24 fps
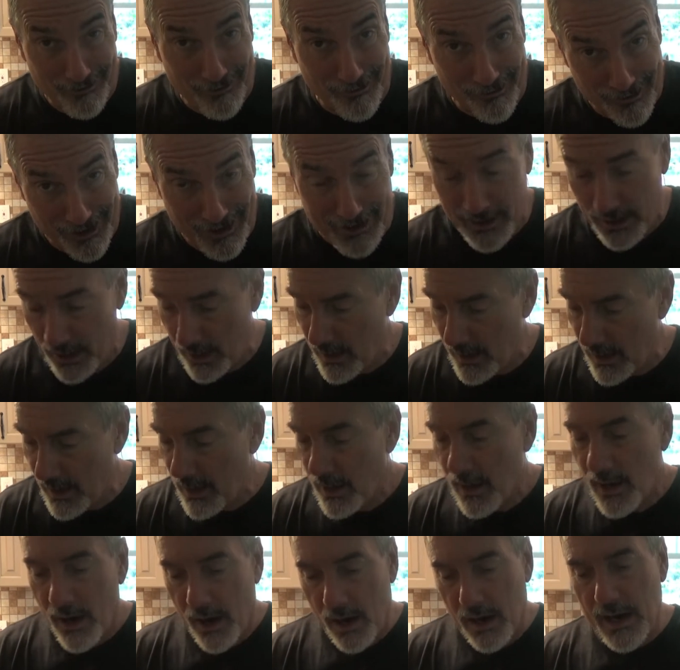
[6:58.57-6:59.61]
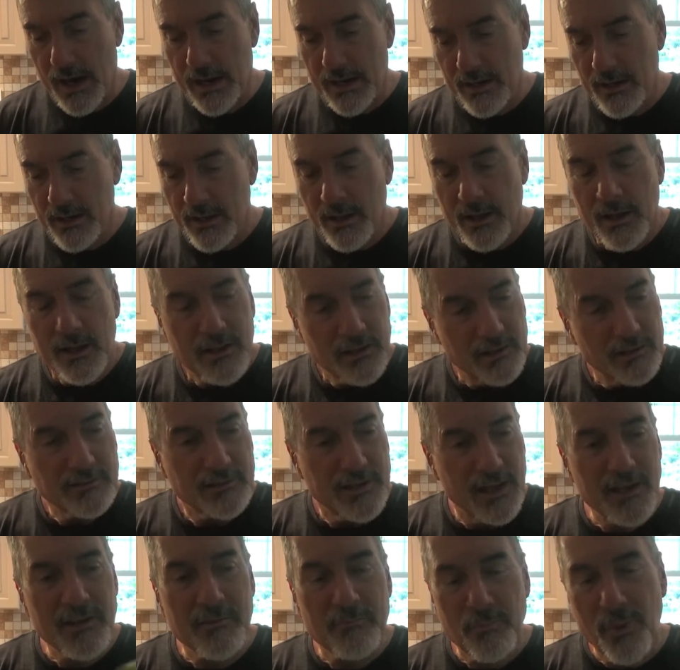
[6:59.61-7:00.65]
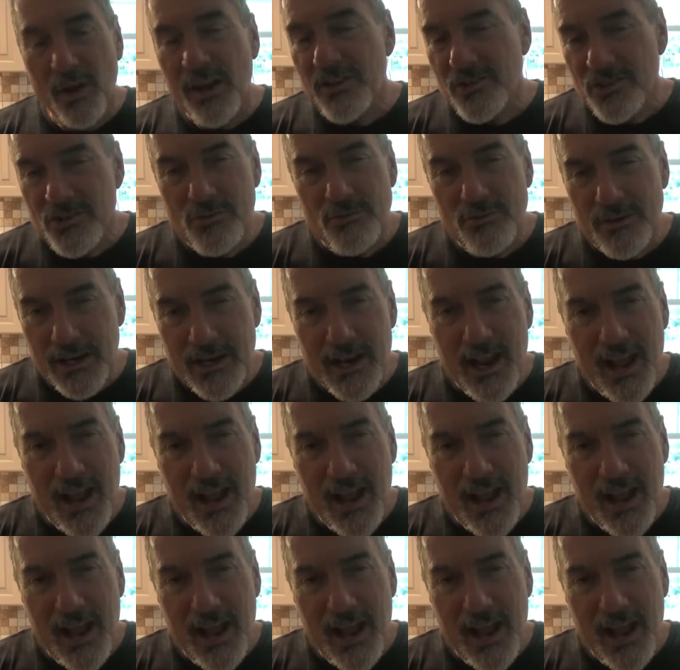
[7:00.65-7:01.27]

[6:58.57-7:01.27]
all right, then it bites you in the